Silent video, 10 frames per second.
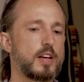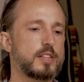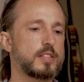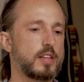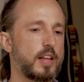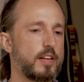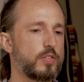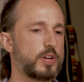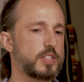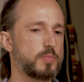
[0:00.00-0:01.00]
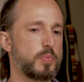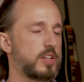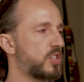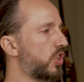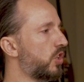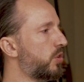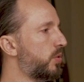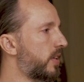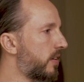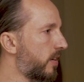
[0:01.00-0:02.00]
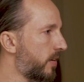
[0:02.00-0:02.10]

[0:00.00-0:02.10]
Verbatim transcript: slavery has been diluted.